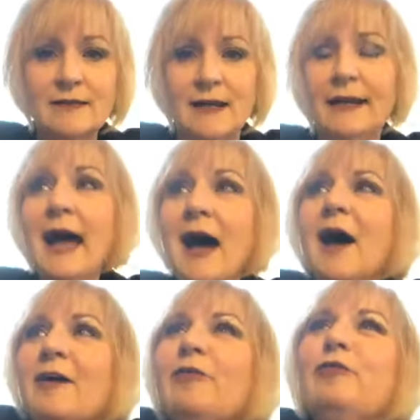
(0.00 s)
that I
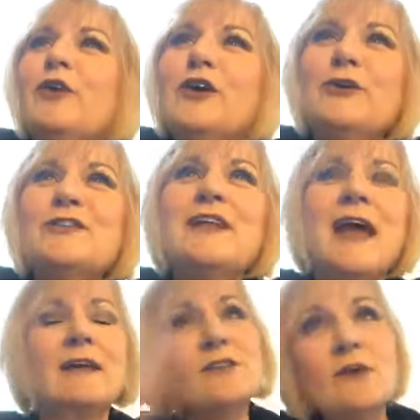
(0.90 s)
have for you
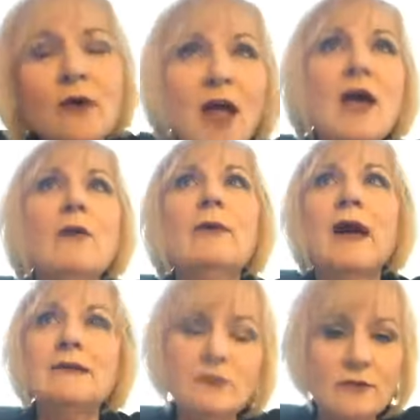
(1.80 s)
today. And so when
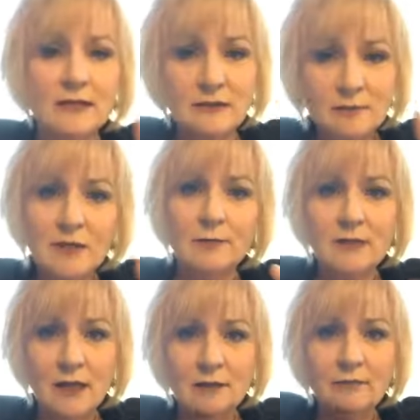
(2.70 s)
I do that, sometimes
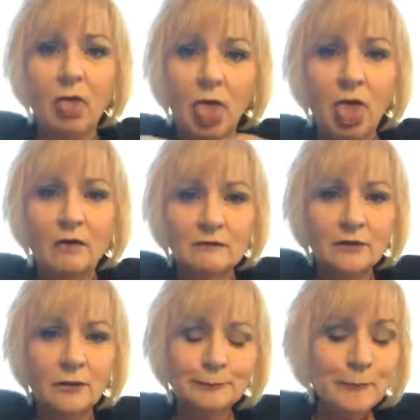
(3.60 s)

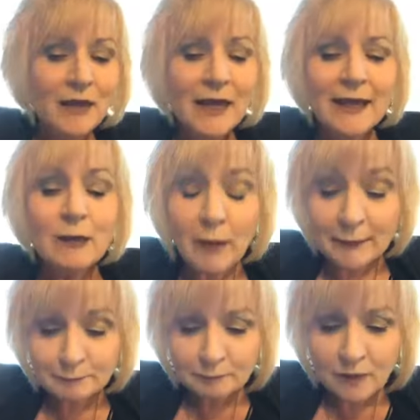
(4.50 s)
Anyway,